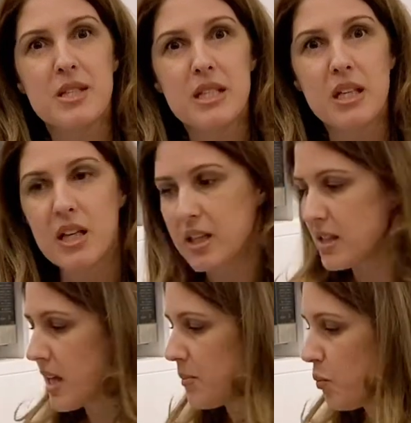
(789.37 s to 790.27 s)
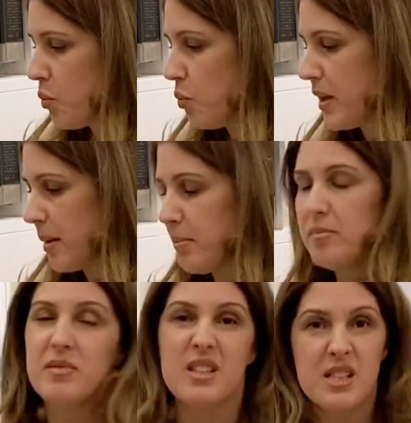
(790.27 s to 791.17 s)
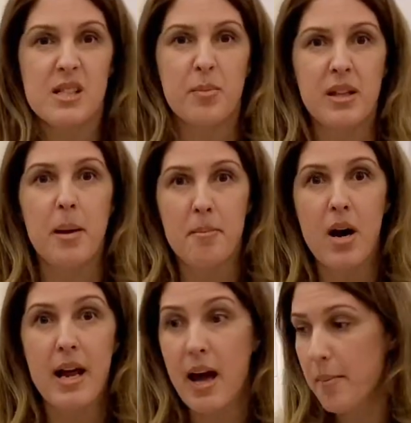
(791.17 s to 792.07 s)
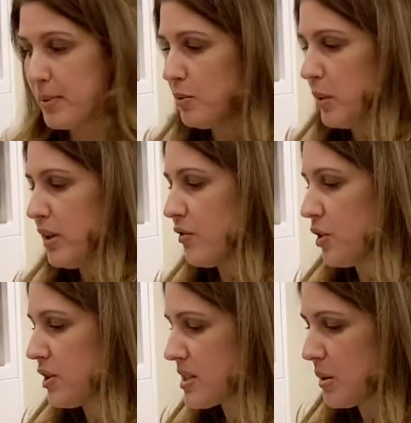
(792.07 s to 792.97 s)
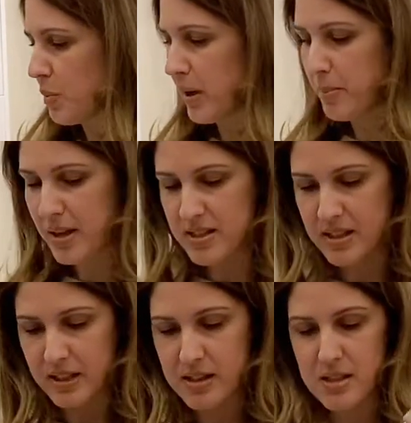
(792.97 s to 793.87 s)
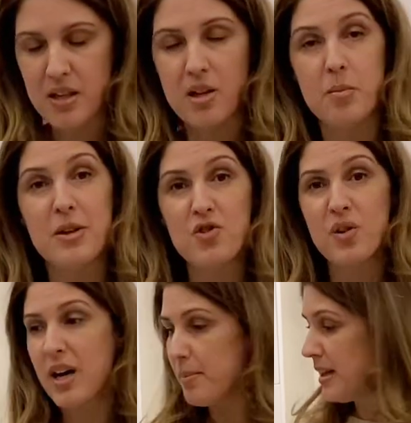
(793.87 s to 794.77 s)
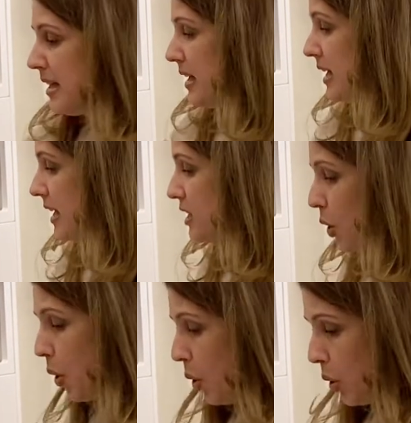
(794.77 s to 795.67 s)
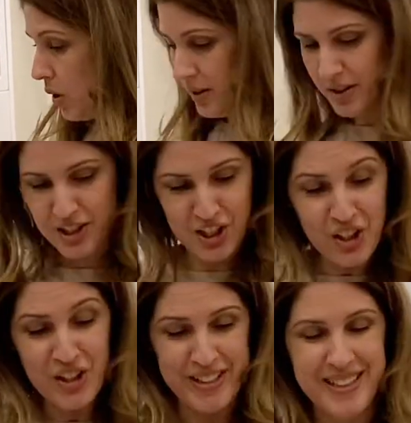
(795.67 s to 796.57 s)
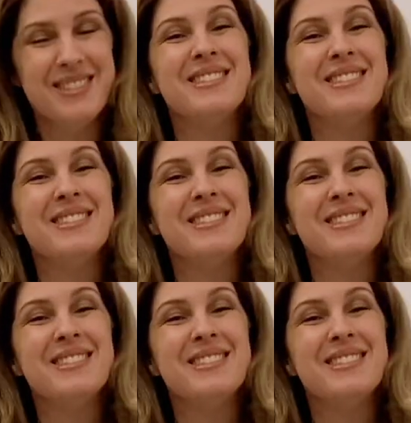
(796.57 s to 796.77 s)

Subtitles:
thinking that is something that might happen when you've got the simmering basket instead of the measuring cup, it's all good.